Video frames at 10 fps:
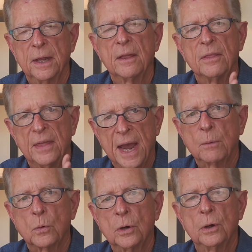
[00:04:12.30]

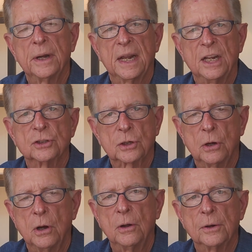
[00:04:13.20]
That word is
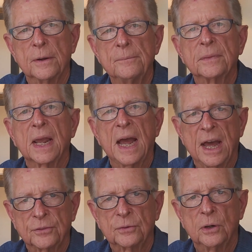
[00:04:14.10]
called
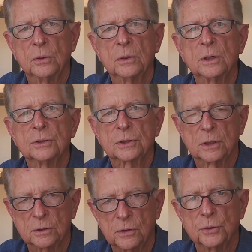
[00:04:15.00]

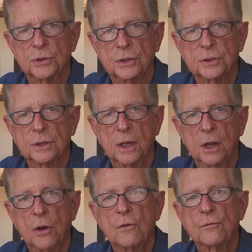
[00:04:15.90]
atherosclerosis.
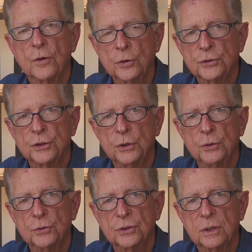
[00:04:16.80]
First
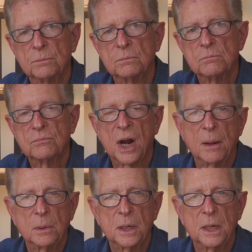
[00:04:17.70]
used
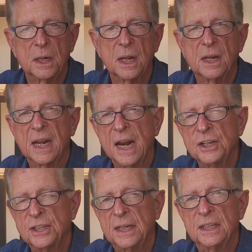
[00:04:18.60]
probably in the
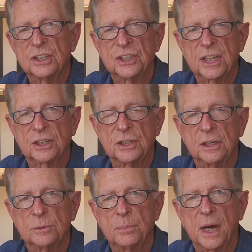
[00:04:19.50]

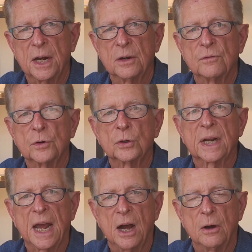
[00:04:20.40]
1860s by
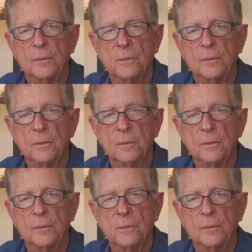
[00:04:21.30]
Burkow,